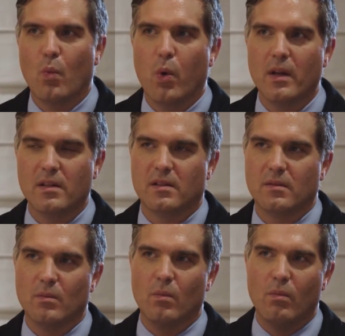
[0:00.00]
What is
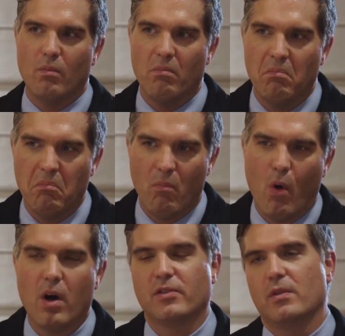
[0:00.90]

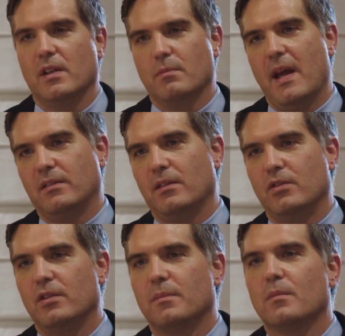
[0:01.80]
Austria's message